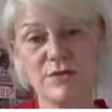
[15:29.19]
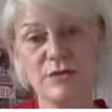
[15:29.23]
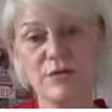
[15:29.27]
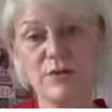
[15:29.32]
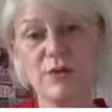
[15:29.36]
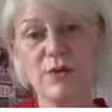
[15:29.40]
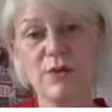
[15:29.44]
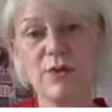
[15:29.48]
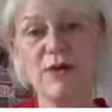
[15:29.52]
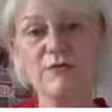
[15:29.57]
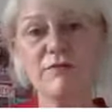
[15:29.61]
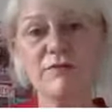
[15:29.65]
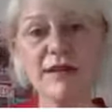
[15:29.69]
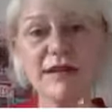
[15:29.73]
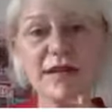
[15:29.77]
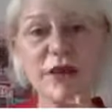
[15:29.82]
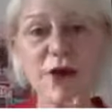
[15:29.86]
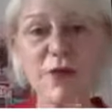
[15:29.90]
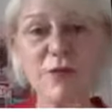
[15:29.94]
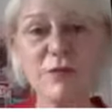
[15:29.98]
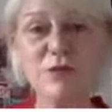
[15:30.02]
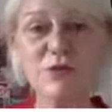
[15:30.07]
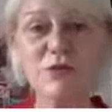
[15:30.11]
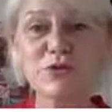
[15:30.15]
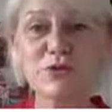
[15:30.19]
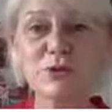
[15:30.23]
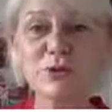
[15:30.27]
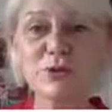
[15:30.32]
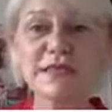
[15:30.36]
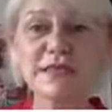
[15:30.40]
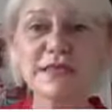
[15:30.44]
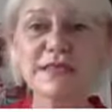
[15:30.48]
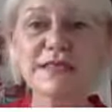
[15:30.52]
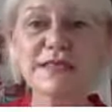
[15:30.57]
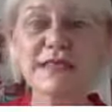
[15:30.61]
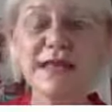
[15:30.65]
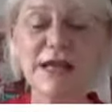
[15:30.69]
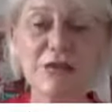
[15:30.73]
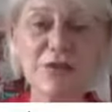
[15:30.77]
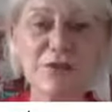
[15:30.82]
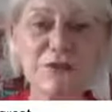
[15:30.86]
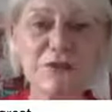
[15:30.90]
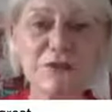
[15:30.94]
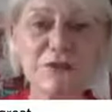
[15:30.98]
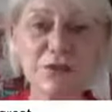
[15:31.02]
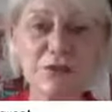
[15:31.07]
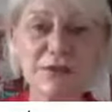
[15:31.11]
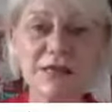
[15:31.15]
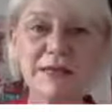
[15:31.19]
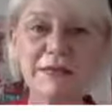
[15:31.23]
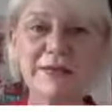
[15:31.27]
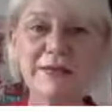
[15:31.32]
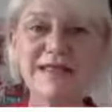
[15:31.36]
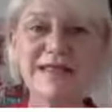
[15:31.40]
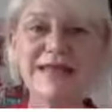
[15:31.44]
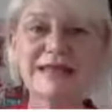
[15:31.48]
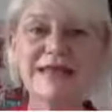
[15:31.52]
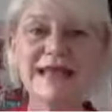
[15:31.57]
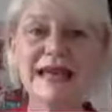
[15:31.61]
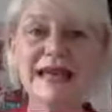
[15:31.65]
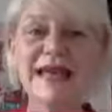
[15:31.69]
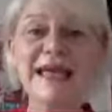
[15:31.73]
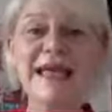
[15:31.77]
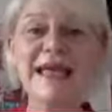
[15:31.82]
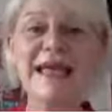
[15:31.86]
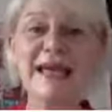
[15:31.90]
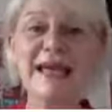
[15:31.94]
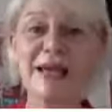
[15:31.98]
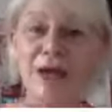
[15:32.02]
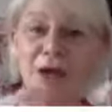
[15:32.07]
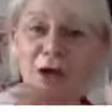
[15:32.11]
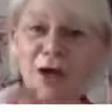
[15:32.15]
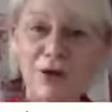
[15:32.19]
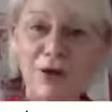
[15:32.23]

So I really hope you'll join us. Thank you for joining me today.